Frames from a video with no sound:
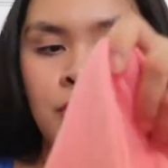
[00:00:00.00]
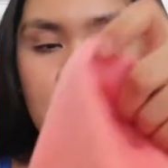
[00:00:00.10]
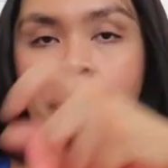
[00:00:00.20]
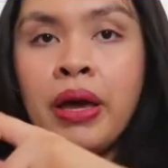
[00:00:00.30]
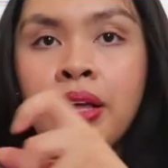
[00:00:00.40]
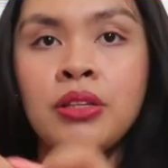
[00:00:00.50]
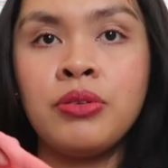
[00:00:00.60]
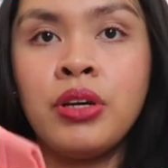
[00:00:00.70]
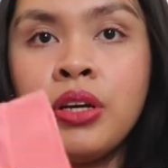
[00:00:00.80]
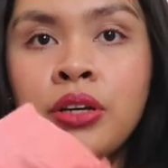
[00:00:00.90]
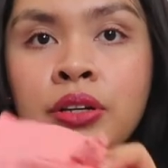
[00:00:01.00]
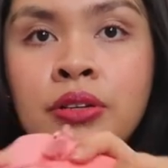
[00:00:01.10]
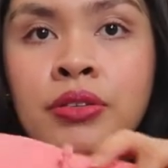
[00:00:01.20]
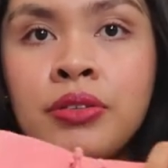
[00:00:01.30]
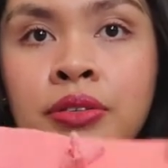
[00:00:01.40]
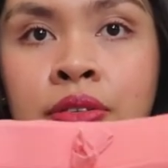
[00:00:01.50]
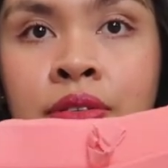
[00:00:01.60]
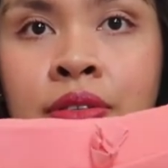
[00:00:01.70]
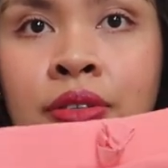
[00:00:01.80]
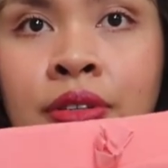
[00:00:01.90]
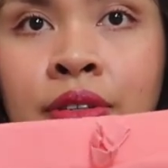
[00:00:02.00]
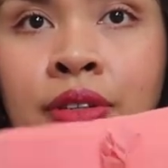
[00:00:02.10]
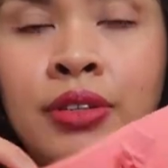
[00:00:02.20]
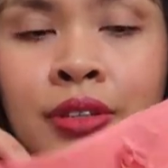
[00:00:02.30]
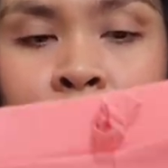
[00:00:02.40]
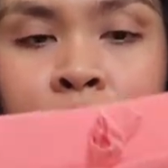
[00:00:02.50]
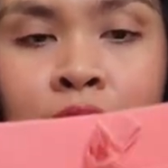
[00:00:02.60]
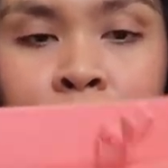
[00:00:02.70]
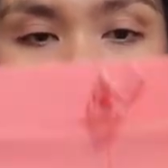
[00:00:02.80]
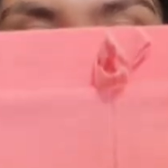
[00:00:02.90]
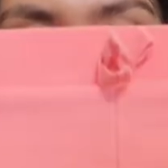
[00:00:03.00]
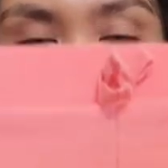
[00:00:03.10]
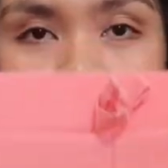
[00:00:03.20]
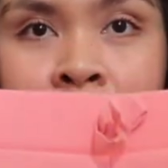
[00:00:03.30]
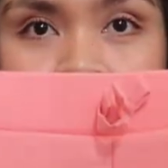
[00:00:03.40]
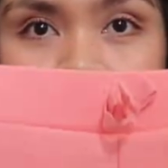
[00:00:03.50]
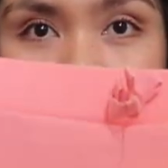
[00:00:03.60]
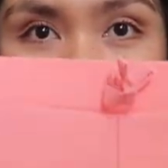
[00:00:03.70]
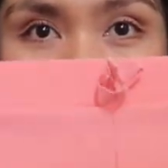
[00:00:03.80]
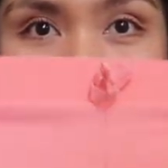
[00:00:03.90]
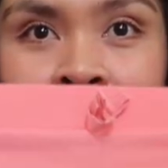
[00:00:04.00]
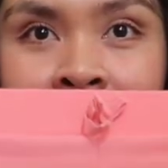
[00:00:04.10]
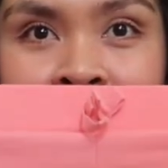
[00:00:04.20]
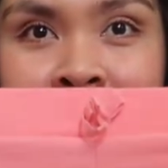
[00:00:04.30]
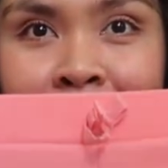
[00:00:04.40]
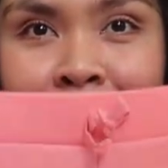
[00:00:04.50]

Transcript: with the pants right here. Look how cute that is. Look it,